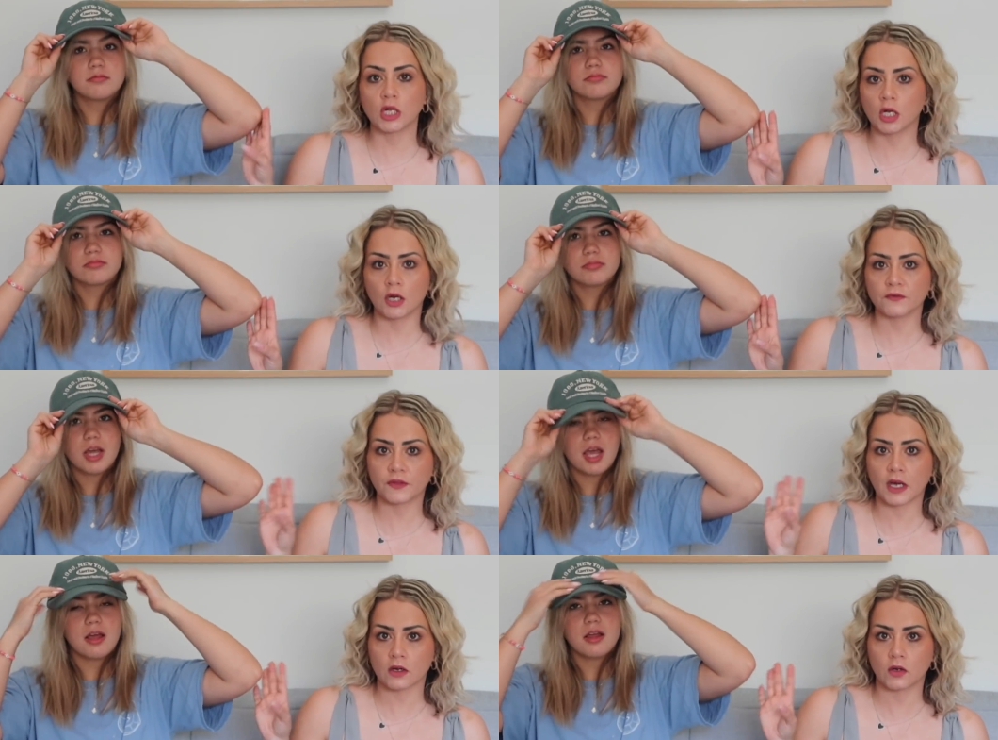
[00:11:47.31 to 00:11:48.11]

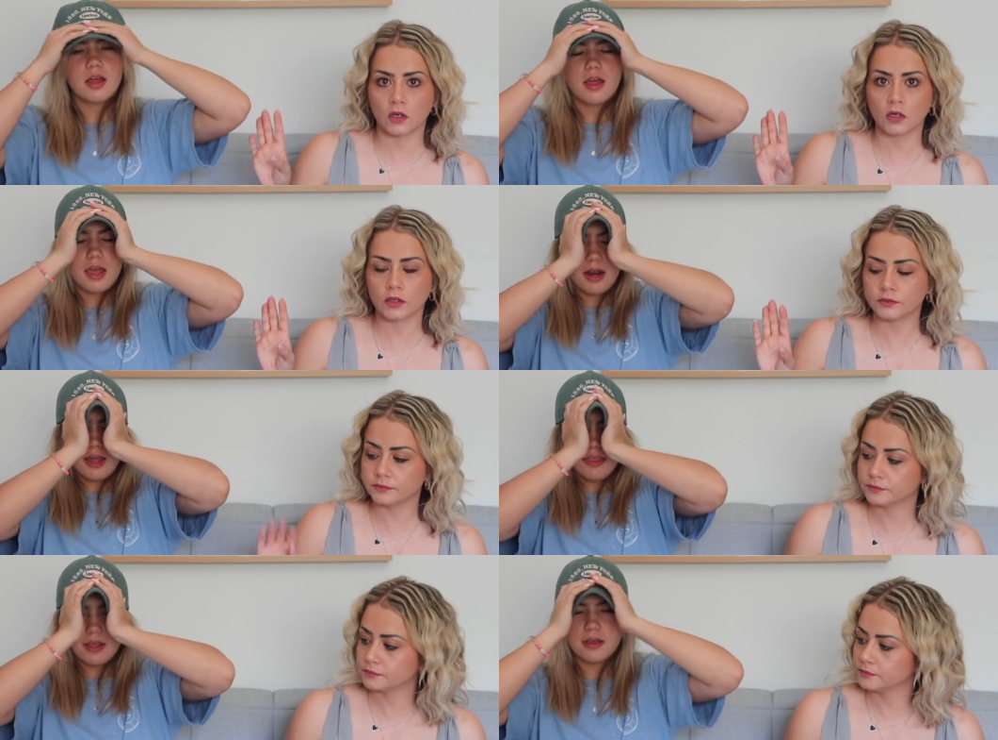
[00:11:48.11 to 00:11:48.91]
Speaker 1: loved that color.
Speaker 2: And
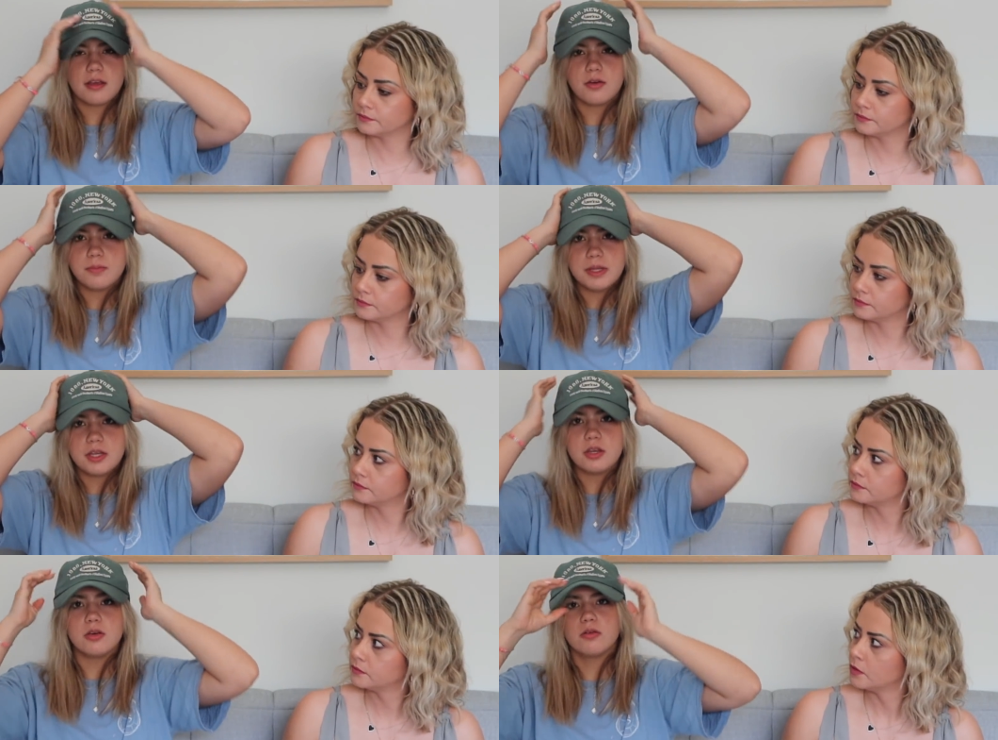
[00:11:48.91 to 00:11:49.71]
I think it would be
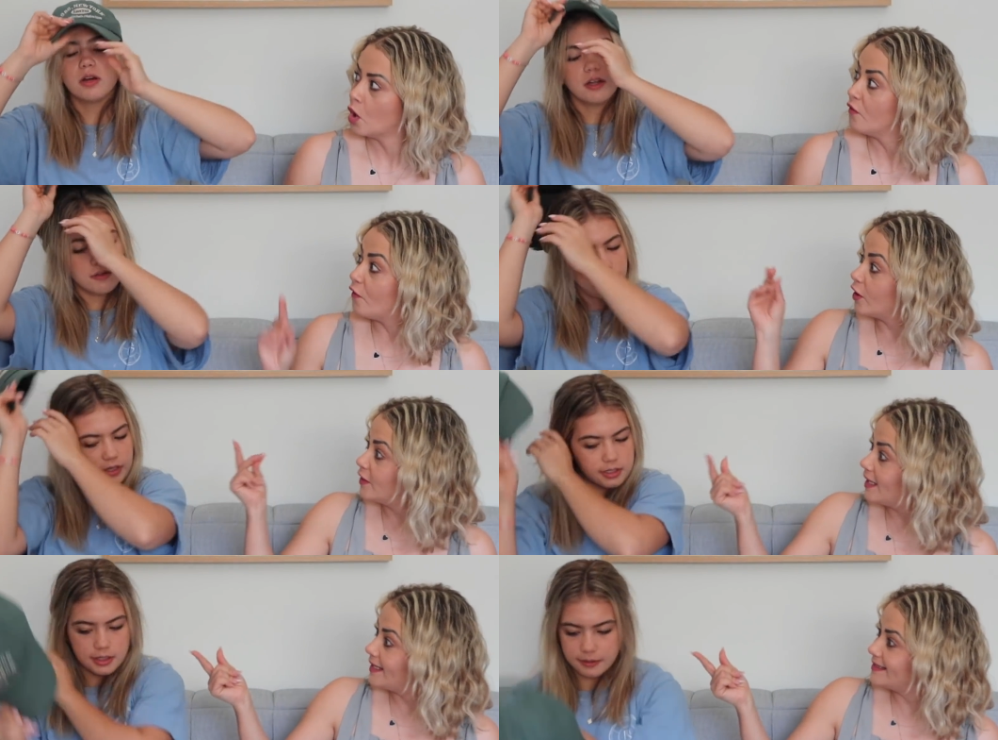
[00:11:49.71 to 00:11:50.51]
cute.
Speaker 1: For
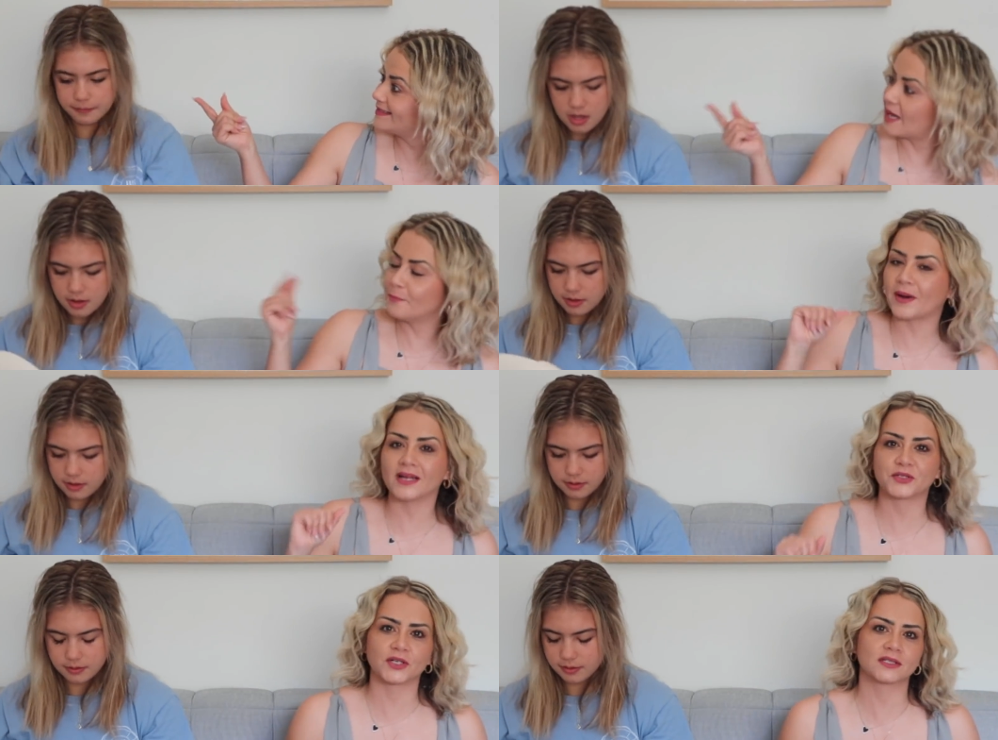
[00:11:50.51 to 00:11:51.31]
the St.
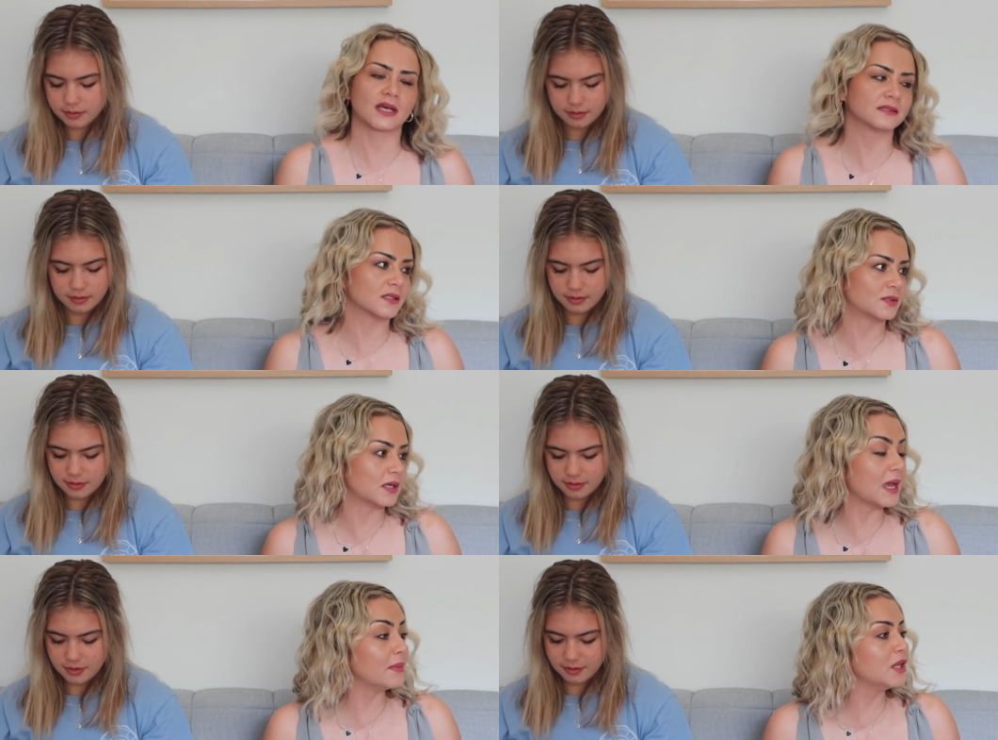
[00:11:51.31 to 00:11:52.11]
Patrick's, I think.
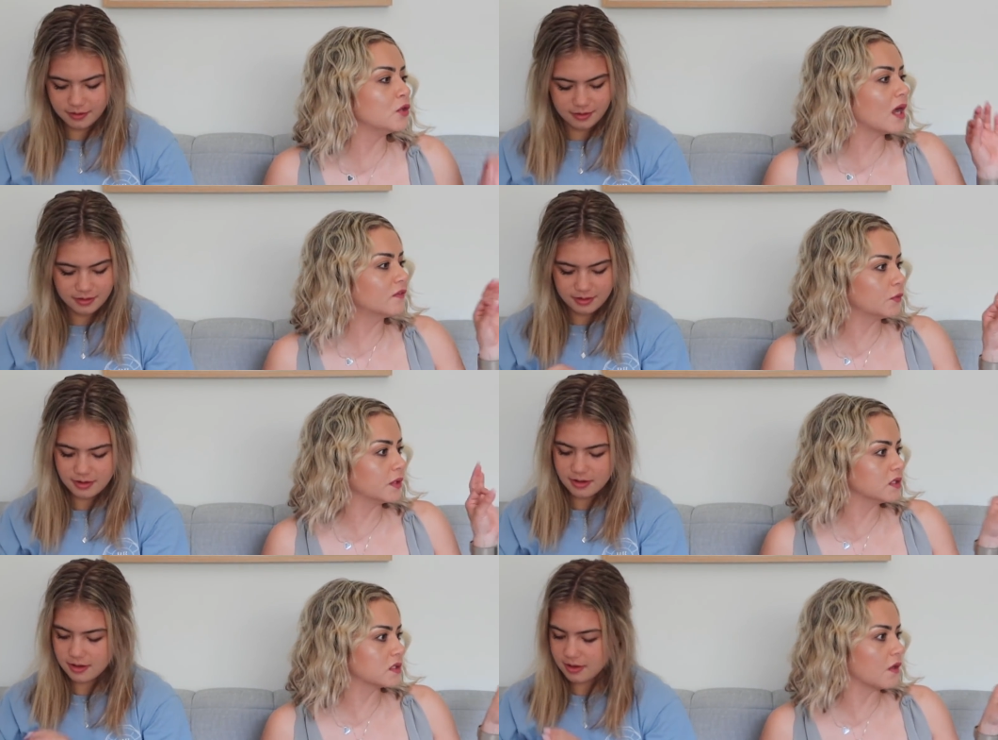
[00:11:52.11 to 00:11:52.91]
Emily, you have to
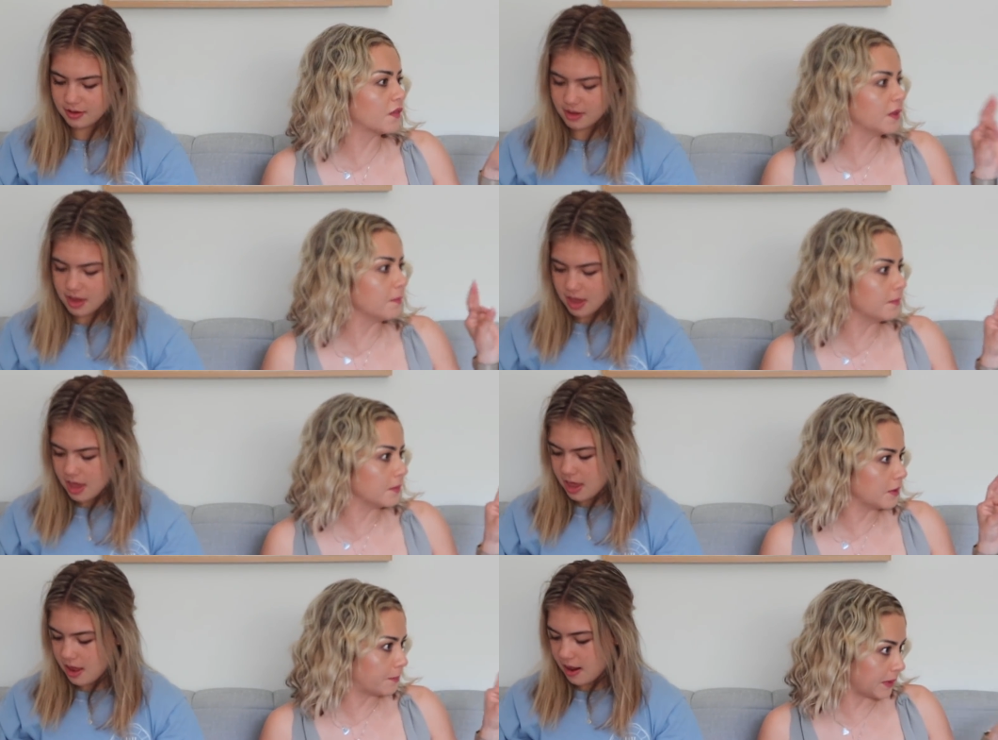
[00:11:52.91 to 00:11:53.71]
bring something
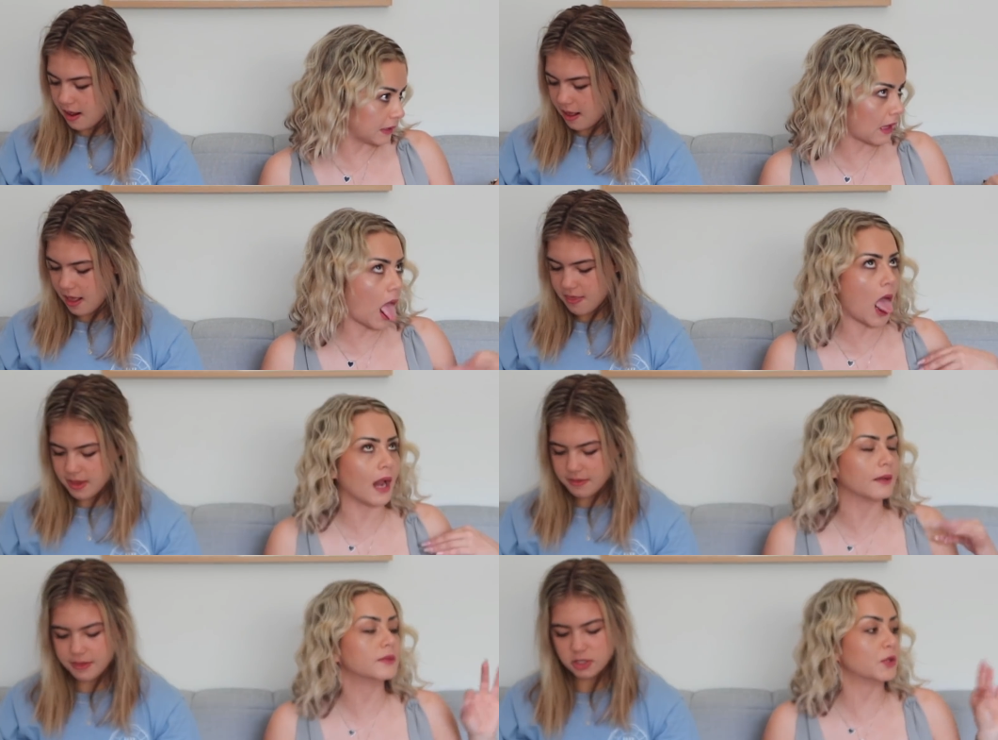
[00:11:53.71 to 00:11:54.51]
and
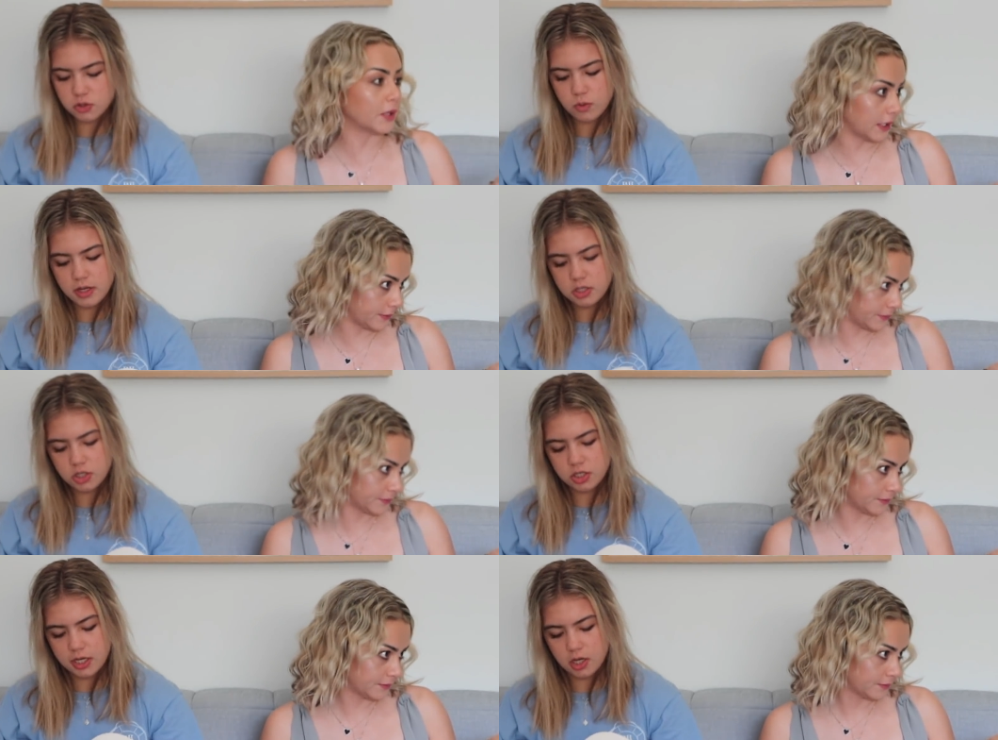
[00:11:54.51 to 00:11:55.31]
Speaker 2: then this green. One's
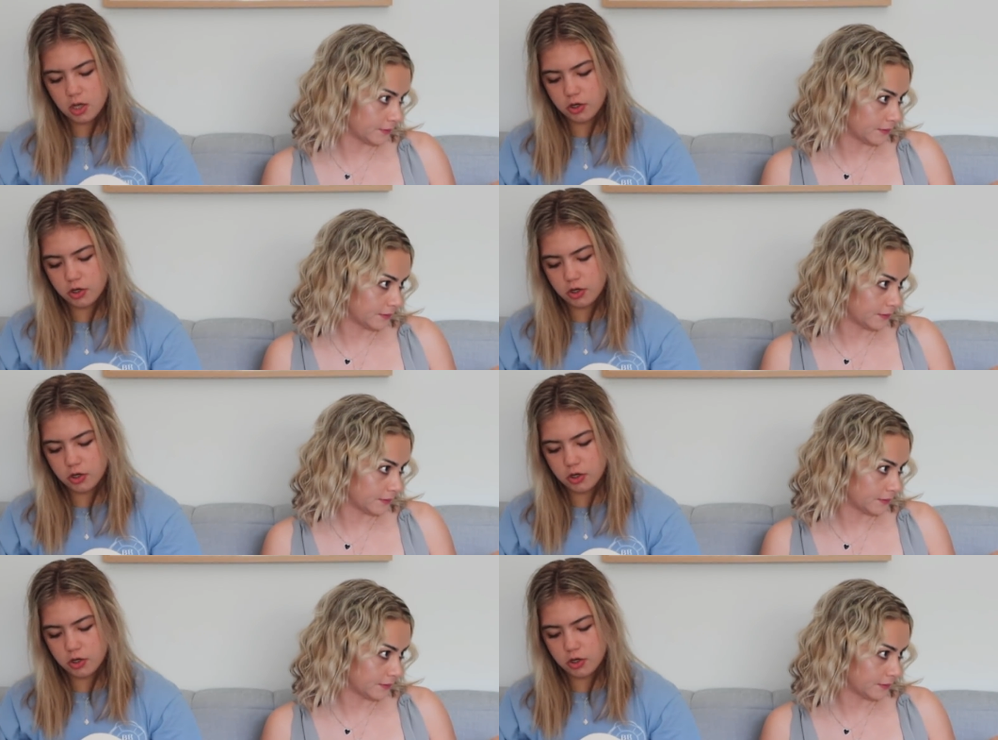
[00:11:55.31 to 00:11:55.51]
just like a